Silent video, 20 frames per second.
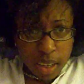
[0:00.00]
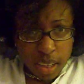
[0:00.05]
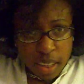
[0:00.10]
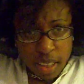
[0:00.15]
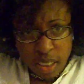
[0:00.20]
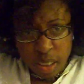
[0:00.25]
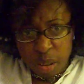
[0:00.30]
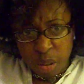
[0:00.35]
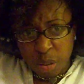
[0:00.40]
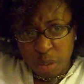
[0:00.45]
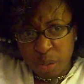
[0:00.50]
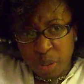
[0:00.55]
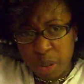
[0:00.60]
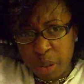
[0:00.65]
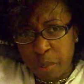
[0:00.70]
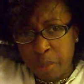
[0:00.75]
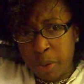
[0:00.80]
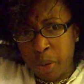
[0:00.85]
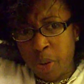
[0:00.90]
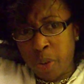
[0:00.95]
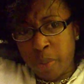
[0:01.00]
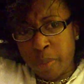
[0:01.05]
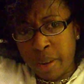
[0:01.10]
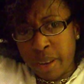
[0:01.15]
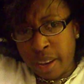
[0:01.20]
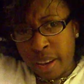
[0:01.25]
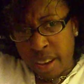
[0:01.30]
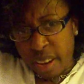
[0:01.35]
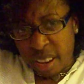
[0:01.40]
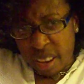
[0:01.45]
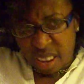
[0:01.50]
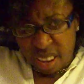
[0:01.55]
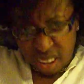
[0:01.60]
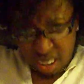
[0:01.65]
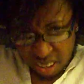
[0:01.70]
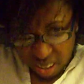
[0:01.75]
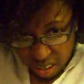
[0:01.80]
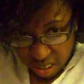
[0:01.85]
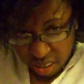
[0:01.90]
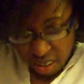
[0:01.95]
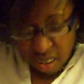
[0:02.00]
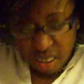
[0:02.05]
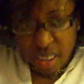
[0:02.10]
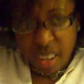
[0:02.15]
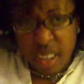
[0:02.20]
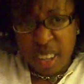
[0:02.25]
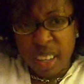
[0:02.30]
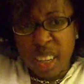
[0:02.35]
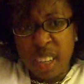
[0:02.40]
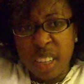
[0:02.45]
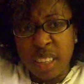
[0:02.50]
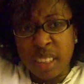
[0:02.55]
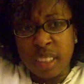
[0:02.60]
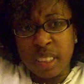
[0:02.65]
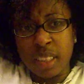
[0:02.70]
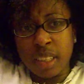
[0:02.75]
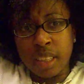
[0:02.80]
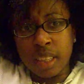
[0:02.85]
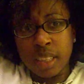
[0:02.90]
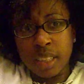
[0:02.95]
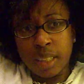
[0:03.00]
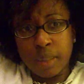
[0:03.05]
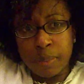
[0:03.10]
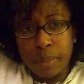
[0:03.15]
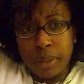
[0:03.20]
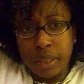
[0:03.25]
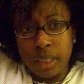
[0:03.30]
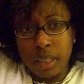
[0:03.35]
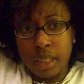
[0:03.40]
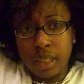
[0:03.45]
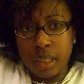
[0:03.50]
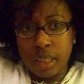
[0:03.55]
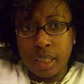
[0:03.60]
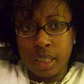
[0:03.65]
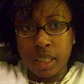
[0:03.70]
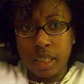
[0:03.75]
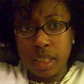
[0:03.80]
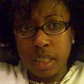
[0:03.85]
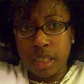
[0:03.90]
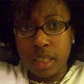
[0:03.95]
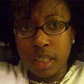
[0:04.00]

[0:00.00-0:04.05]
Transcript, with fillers: Let's do for the middle of my head. Uh, let's take this piece.